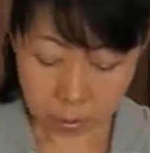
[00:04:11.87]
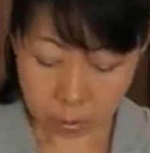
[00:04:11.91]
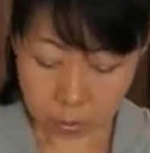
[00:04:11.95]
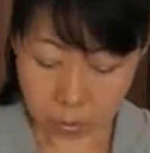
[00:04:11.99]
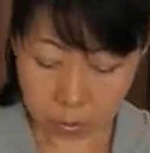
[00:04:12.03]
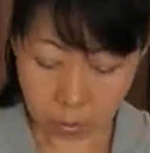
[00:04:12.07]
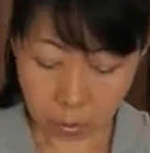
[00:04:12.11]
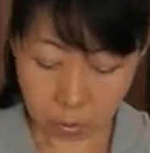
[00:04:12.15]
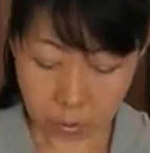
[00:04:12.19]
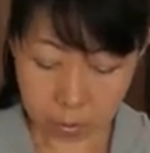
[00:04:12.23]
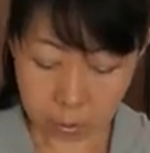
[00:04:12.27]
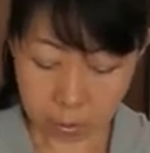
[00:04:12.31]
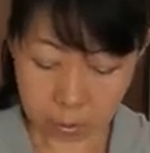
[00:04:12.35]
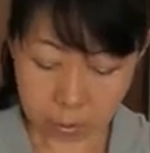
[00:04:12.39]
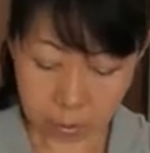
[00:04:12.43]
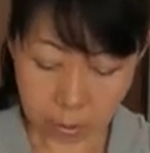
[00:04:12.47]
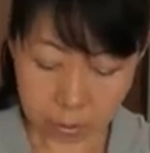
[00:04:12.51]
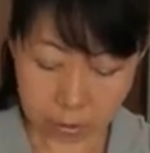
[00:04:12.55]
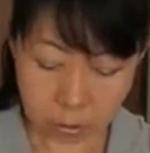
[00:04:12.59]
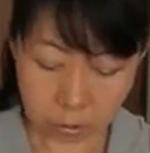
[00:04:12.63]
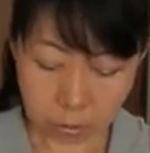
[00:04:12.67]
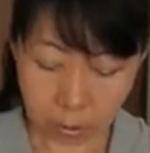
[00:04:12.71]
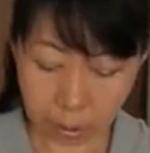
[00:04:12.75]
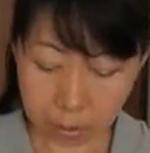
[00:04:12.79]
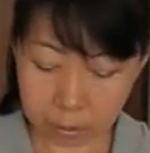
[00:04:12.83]
So
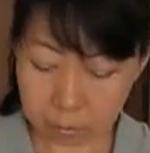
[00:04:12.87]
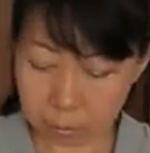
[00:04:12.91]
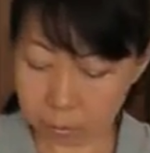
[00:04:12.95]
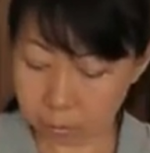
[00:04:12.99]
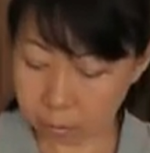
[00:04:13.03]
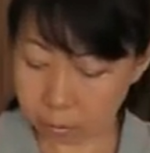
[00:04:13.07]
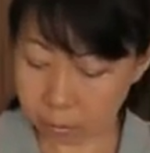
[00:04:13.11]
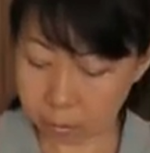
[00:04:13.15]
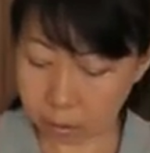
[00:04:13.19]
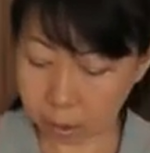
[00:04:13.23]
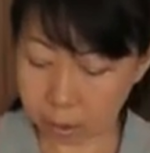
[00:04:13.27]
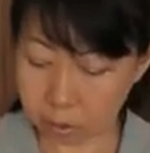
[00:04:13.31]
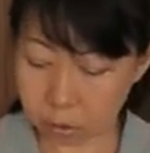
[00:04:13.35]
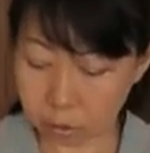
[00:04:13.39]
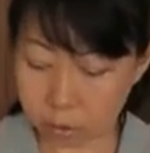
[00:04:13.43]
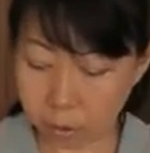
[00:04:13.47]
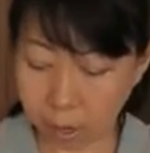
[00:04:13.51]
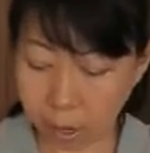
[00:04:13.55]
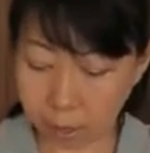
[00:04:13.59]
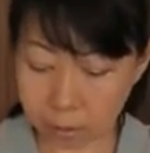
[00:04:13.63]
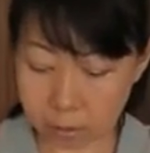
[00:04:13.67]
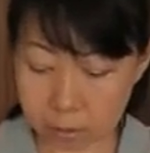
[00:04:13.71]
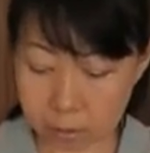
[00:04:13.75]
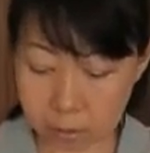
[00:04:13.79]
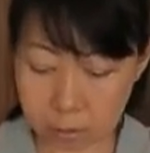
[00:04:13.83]
let's try and
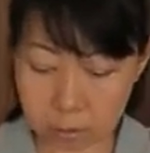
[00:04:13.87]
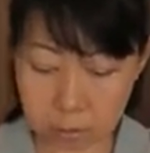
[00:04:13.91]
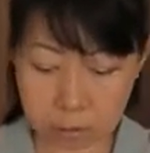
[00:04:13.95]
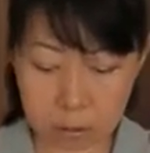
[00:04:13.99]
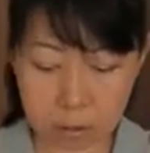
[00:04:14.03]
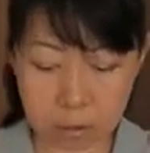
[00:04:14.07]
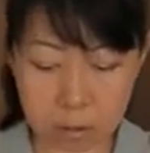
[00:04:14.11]
attract